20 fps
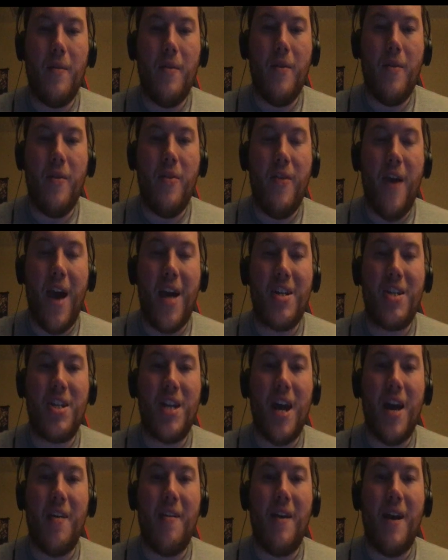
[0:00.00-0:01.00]
that
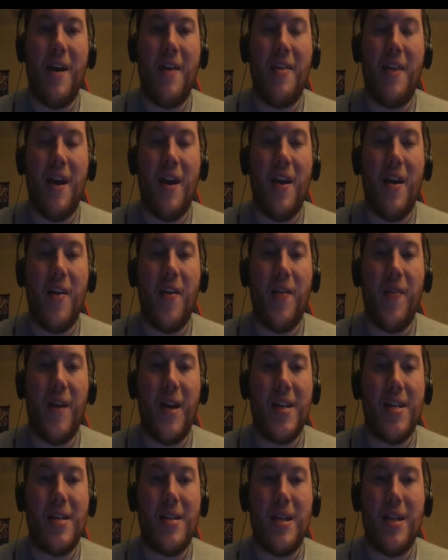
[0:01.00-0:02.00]
shot right there,
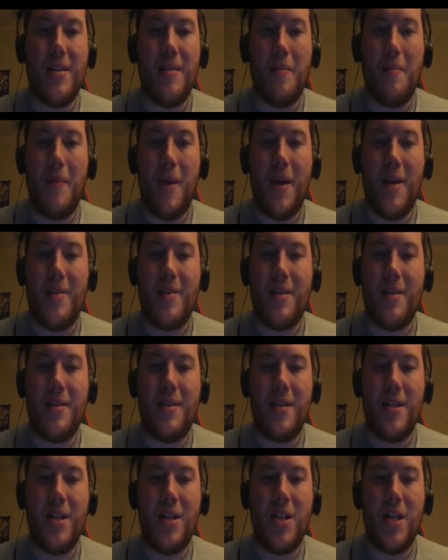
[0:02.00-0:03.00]
that's amazing
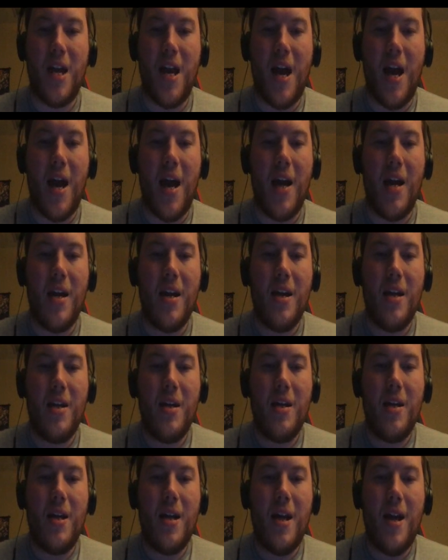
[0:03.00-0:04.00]
CGI.
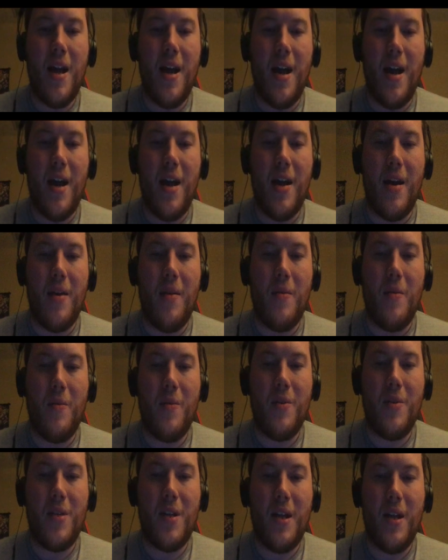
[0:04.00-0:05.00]
And
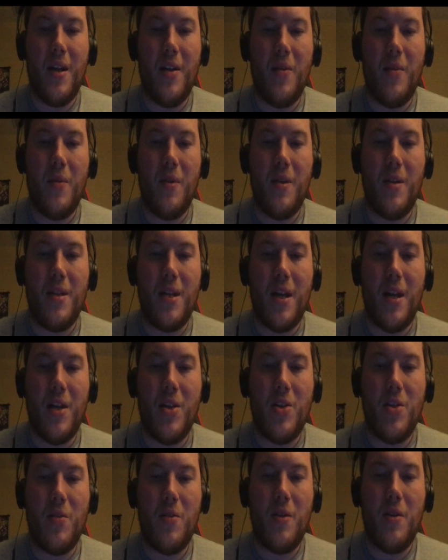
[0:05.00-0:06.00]
where's the other one of
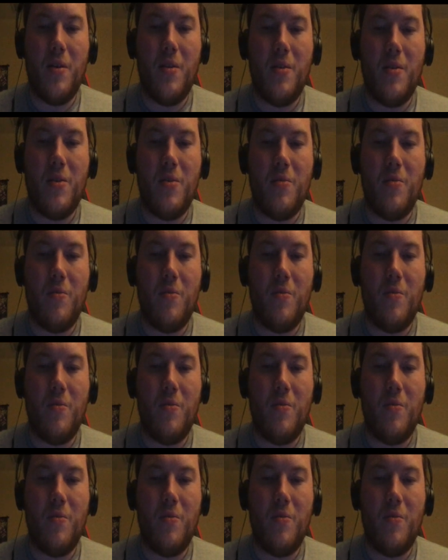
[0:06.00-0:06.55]
Tanjiro's?